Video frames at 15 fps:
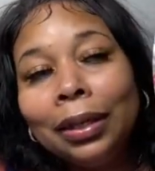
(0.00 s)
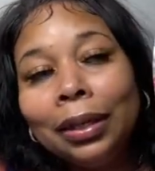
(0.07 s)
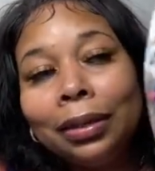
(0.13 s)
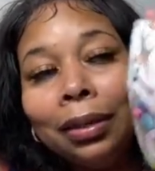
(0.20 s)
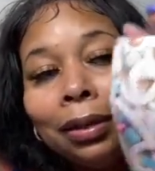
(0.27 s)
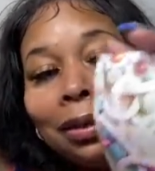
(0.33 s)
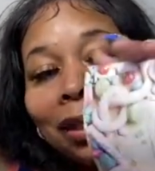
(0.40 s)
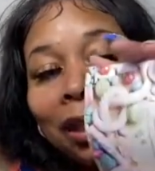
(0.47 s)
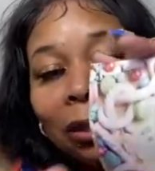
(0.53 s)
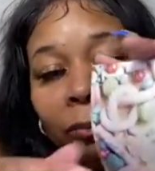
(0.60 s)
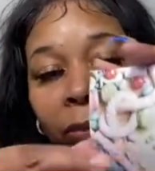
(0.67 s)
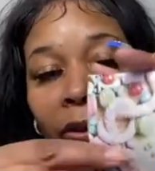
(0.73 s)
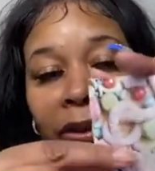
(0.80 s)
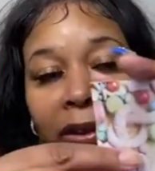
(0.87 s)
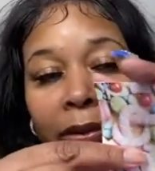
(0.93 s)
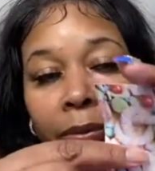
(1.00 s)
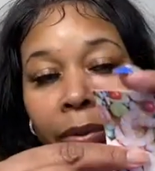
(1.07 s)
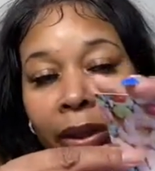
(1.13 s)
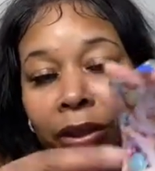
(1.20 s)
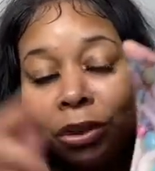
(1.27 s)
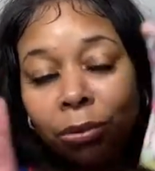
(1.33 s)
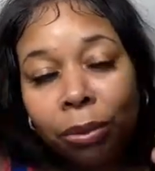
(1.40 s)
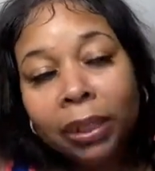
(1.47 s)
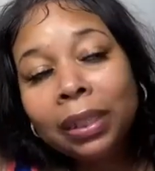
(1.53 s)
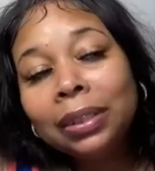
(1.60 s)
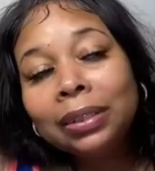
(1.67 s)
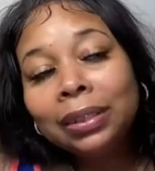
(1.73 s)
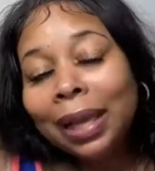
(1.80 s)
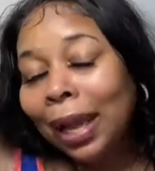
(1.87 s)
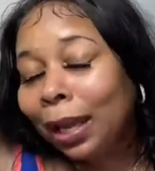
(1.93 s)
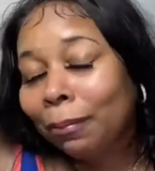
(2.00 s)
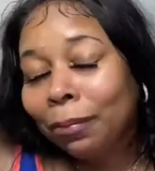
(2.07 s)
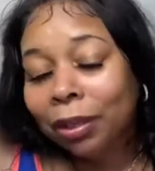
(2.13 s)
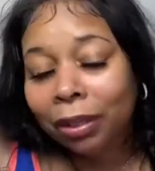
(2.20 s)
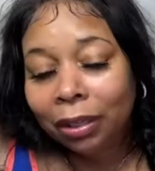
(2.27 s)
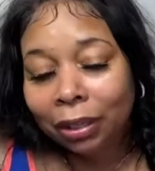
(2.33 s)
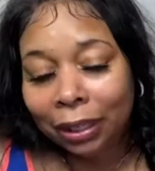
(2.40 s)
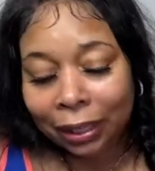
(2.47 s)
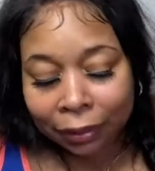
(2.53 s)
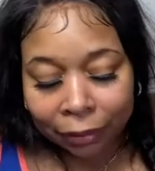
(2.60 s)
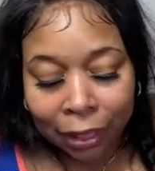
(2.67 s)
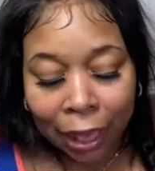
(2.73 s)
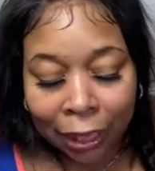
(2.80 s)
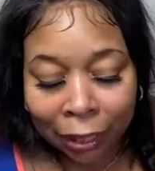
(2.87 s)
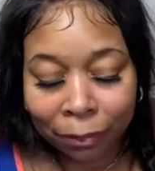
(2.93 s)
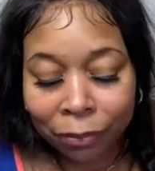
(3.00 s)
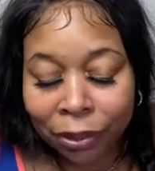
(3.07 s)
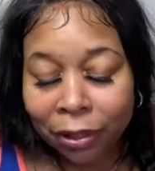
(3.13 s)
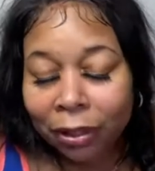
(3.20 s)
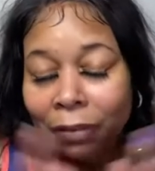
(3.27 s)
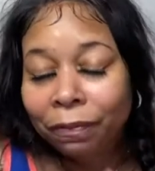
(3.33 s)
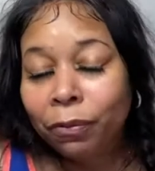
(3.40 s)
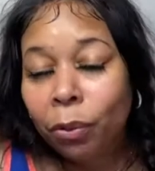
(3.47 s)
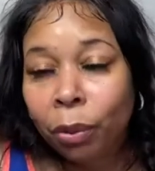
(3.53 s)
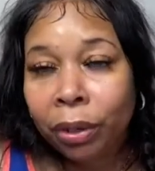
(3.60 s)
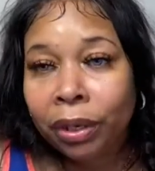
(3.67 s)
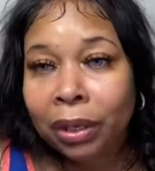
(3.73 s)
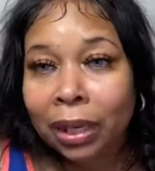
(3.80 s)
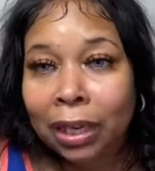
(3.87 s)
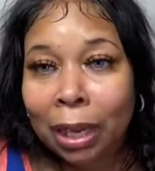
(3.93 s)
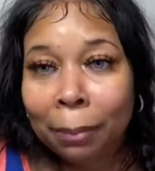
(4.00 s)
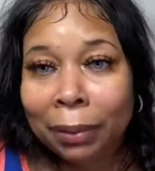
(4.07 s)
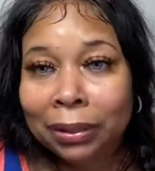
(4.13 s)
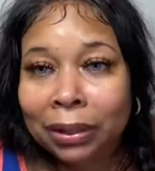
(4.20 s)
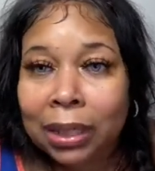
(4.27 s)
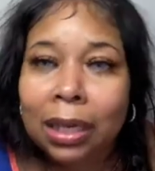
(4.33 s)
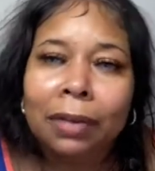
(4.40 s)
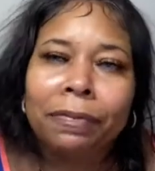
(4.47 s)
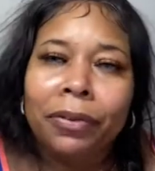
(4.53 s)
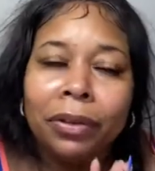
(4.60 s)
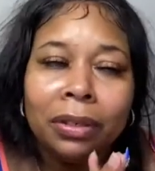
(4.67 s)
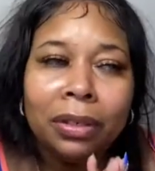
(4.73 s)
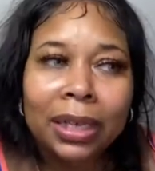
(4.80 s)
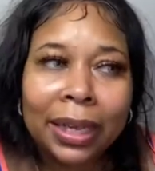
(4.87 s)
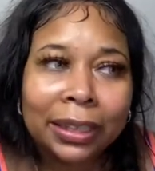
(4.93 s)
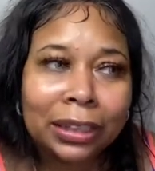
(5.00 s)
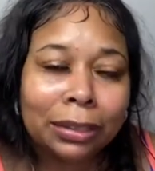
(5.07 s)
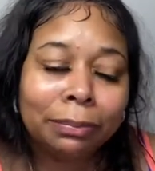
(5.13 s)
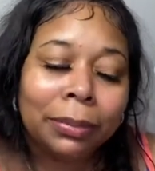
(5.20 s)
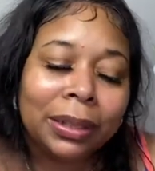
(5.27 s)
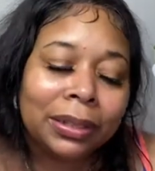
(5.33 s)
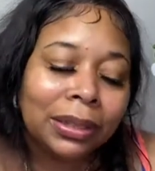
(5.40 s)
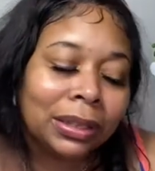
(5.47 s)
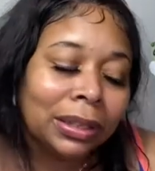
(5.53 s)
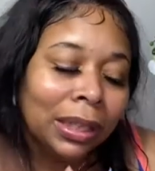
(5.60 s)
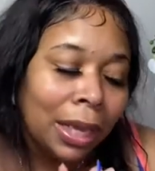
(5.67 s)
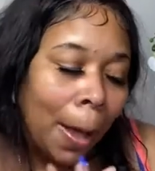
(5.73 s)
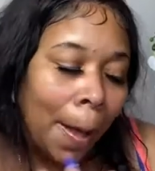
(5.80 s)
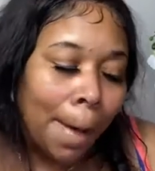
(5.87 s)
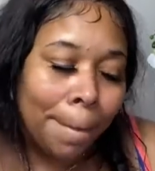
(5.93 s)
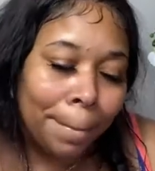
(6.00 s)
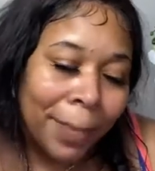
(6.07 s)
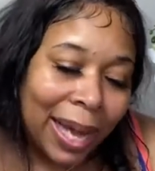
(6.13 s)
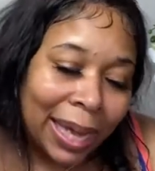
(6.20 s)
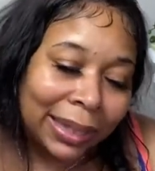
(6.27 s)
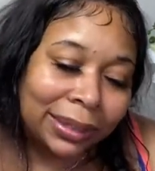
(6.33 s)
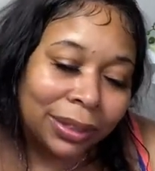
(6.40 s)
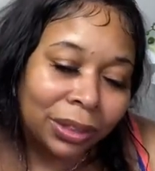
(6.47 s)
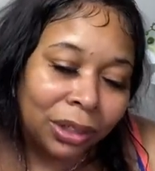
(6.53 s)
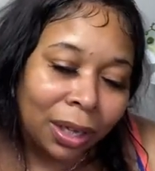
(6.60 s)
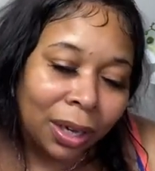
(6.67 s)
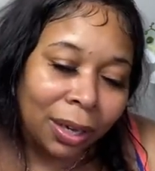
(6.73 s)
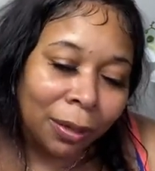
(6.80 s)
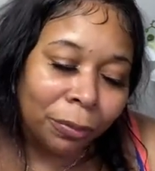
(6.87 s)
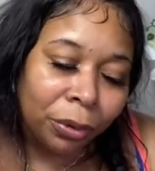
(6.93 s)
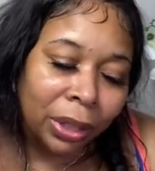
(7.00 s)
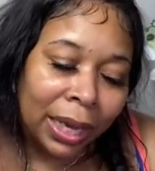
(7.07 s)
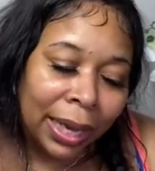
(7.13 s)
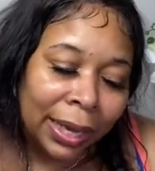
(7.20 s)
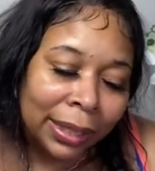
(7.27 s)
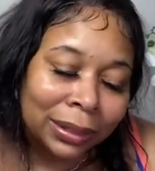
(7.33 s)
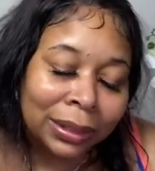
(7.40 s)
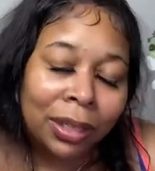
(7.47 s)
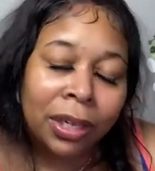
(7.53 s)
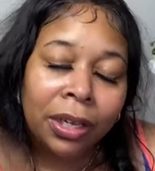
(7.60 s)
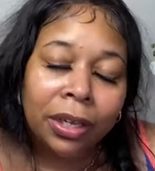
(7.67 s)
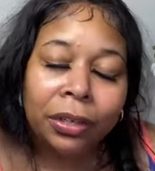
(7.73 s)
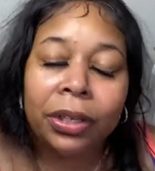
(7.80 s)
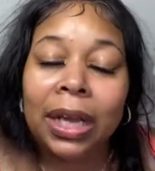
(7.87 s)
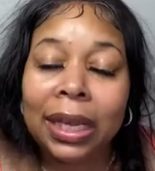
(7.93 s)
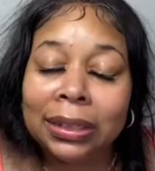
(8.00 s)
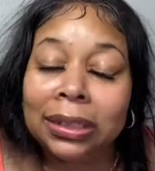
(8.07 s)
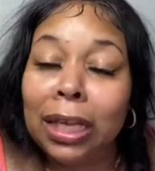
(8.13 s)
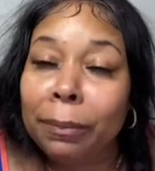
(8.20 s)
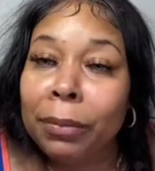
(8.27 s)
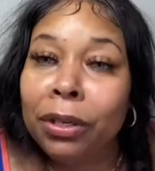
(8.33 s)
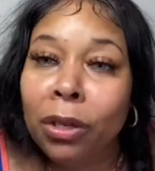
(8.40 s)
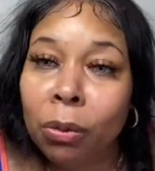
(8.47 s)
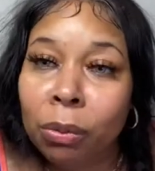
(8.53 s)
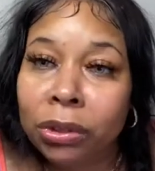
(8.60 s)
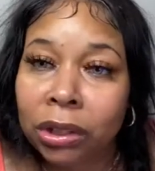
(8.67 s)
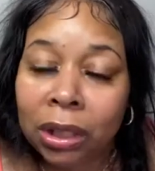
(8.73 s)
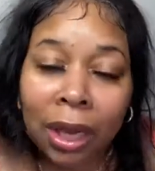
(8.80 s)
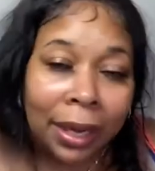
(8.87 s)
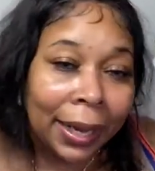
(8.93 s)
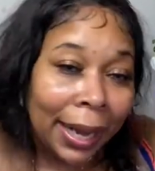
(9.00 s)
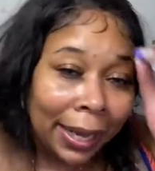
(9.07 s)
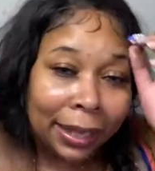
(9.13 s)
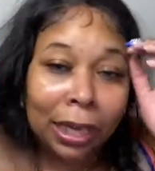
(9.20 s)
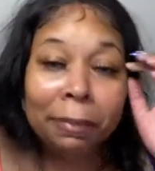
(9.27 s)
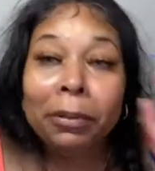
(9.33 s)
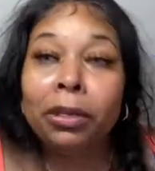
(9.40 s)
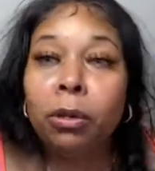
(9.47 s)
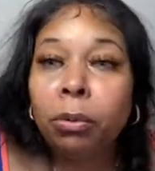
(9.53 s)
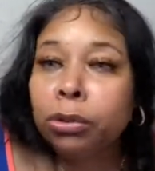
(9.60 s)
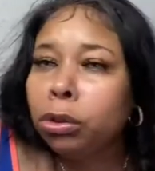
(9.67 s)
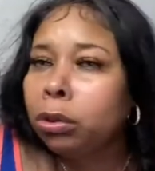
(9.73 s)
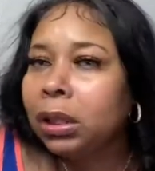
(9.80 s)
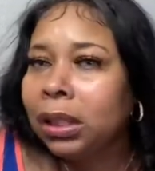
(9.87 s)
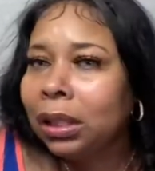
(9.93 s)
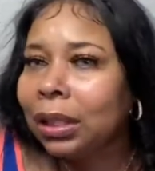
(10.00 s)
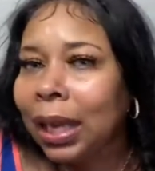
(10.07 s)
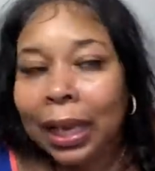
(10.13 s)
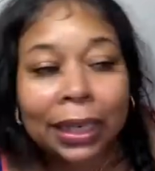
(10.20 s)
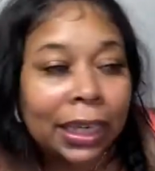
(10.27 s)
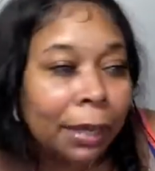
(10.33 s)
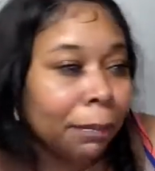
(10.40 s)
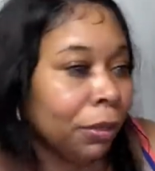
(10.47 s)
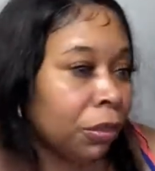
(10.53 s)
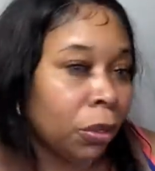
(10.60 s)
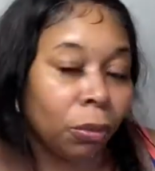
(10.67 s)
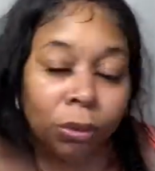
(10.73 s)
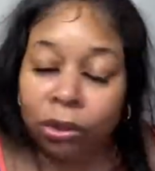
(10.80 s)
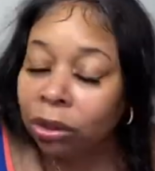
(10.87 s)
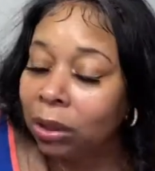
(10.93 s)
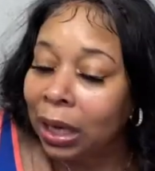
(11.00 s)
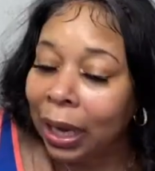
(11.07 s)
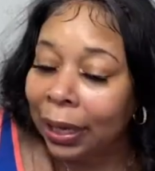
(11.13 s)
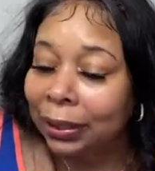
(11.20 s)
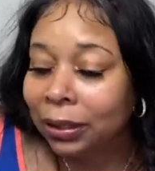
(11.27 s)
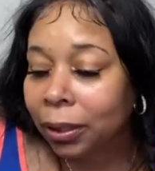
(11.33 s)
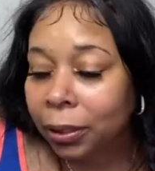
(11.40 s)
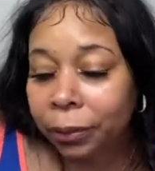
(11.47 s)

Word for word: The theme was sweet treats. I am looking I am looking forward and I'm excited for next month's boxy charm, you guys. You guys, let me know what y'all got. Let me know what you didn't like. Let me know what you liked.